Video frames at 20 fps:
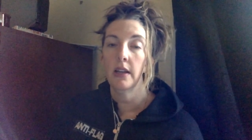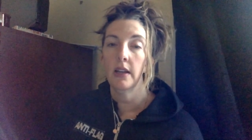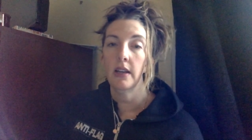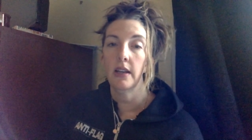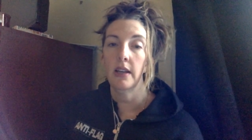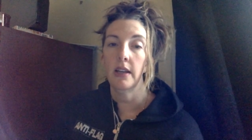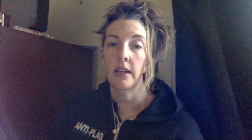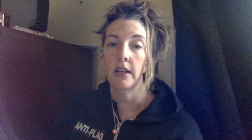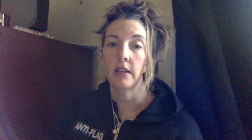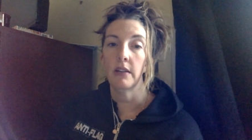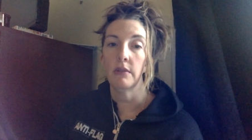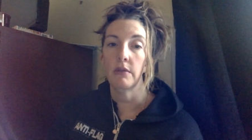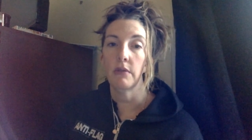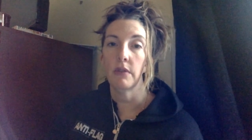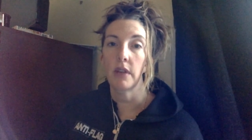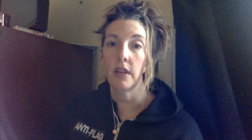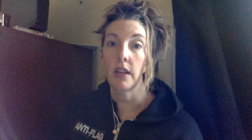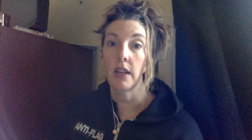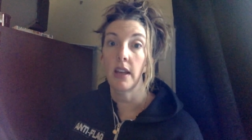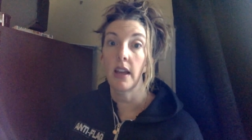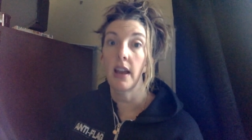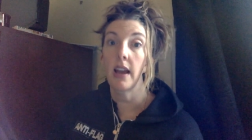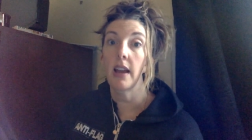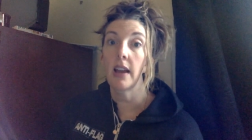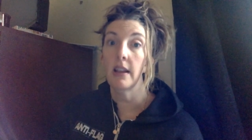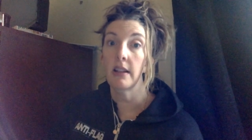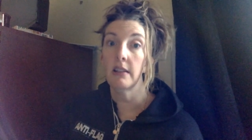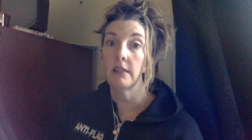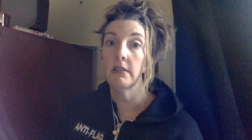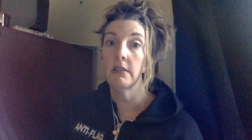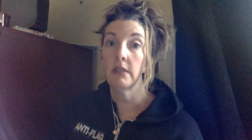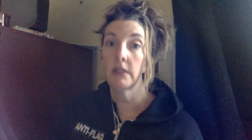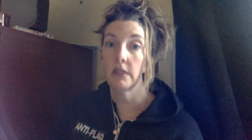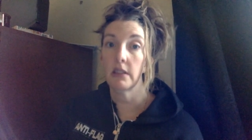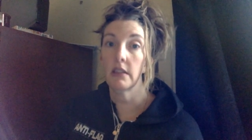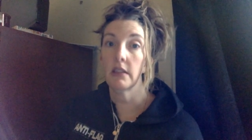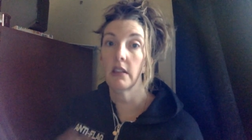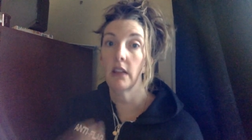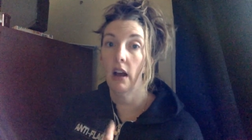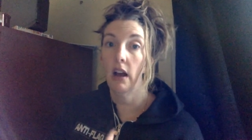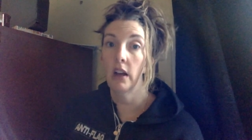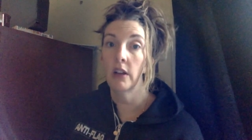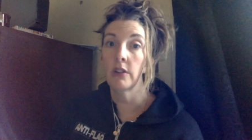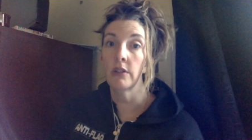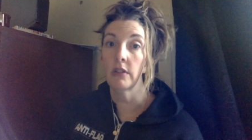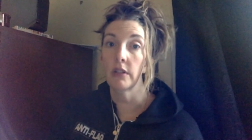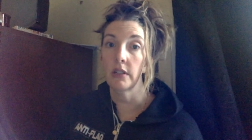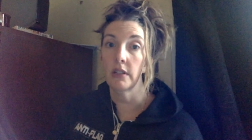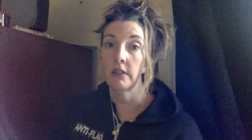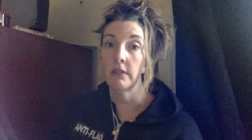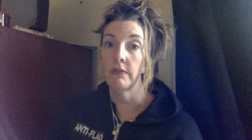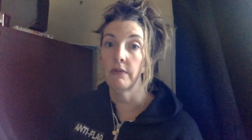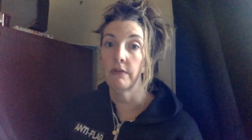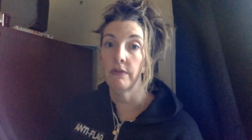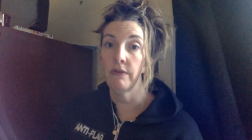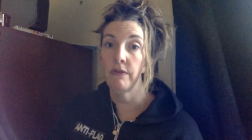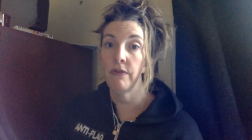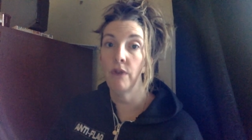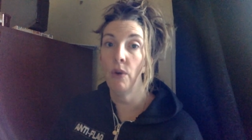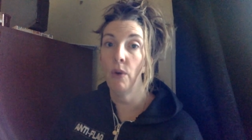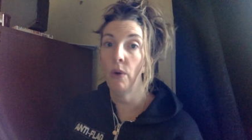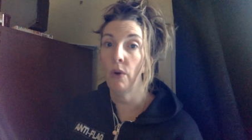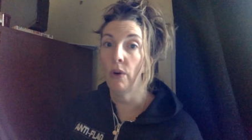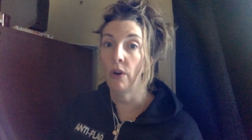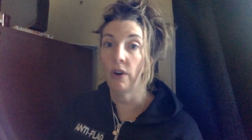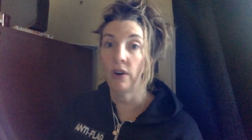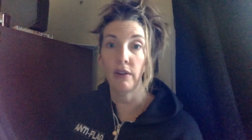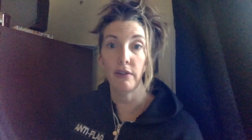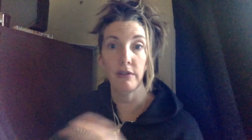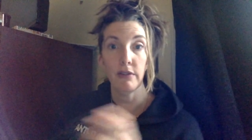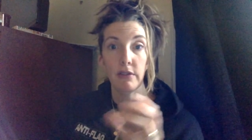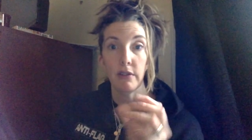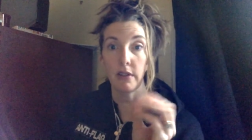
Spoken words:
And he had the 104